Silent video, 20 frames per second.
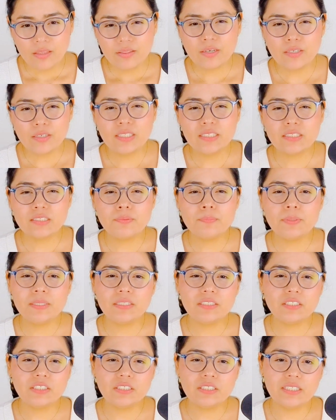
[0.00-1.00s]
There needs to be
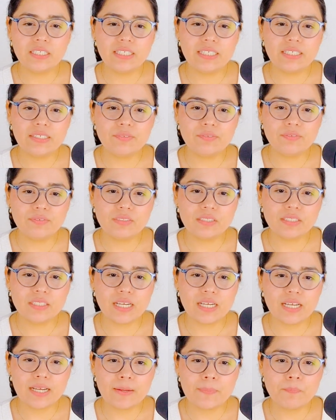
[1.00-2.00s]
a shift.
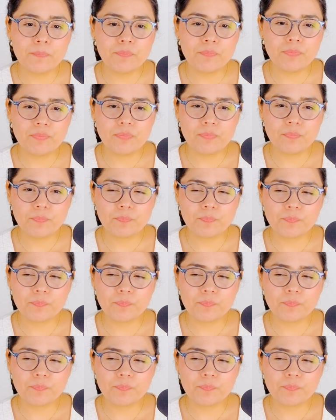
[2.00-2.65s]
Um,